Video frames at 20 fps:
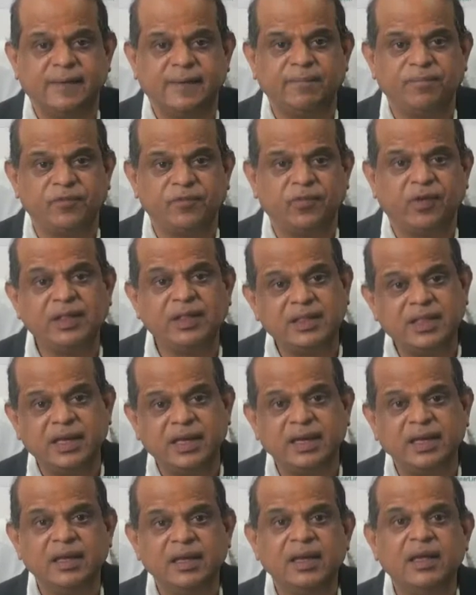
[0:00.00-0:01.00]
one
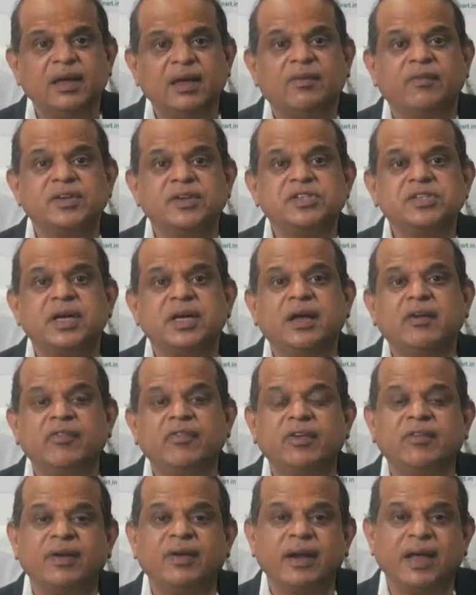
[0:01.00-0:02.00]
thing which
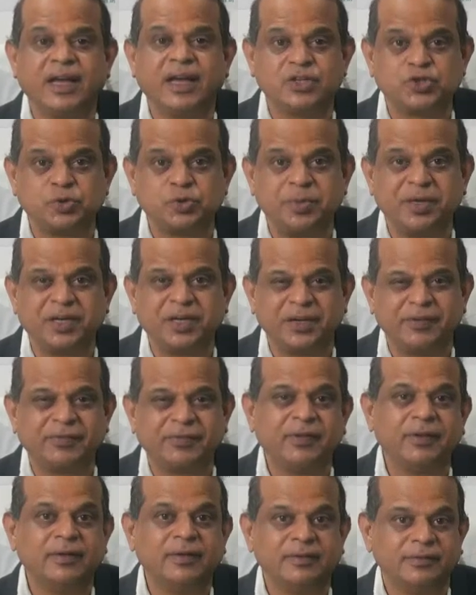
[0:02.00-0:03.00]
everyone has to be
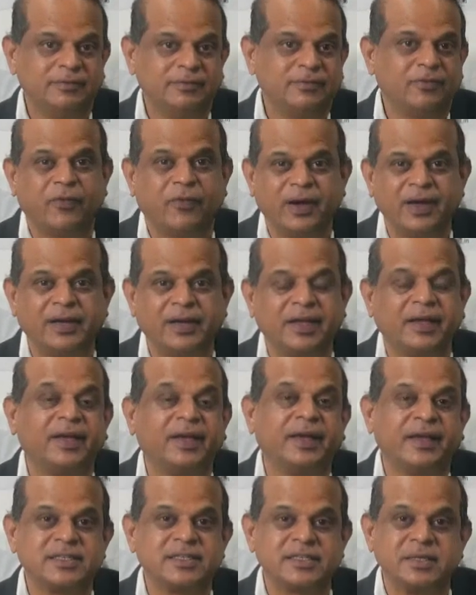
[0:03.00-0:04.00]
careful while
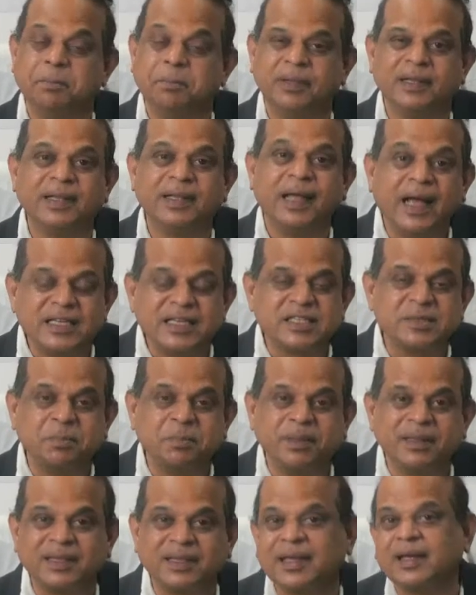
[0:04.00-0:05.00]
taking a
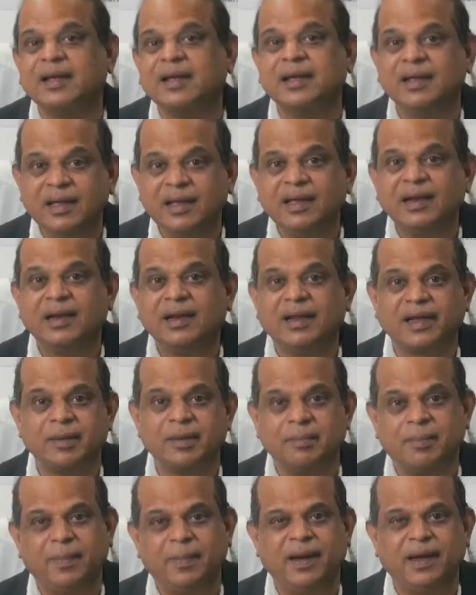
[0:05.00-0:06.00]
simple thing like a
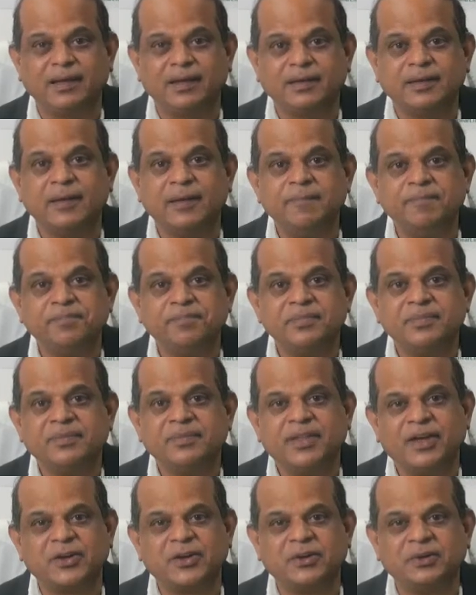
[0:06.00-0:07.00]
bath.
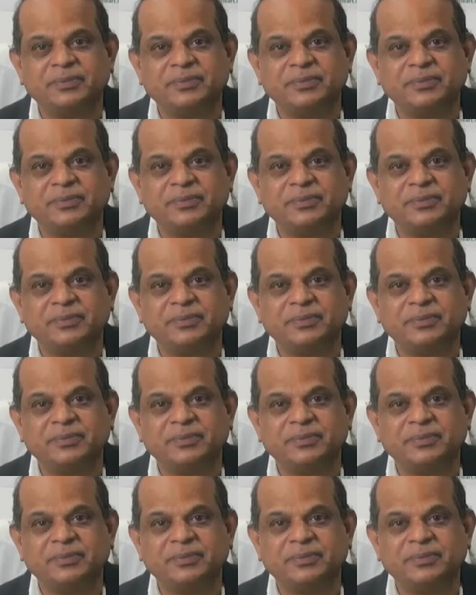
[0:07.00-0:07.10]
Thank you.